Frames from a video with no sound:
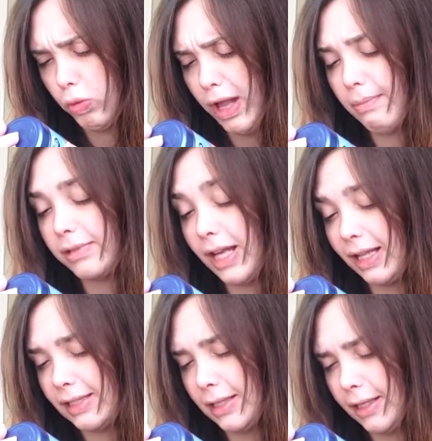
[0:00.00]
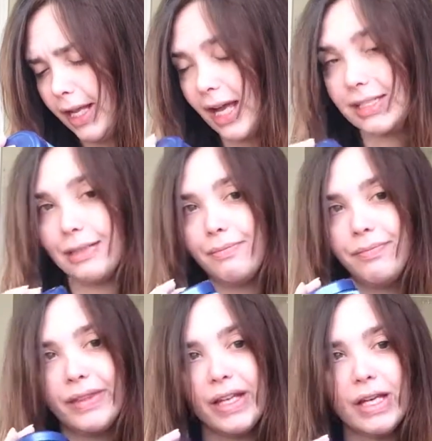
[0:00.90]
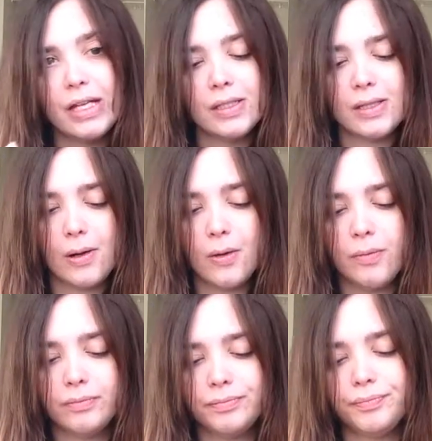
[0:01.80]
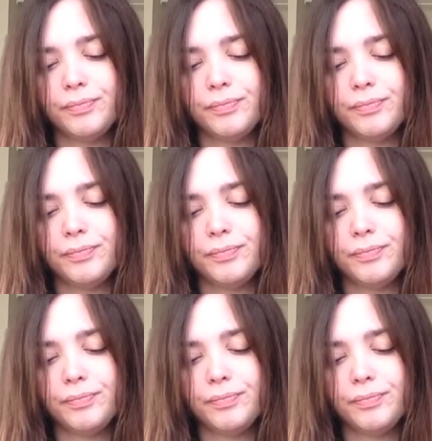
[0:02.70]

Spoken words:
Yep, salicylic acid. So,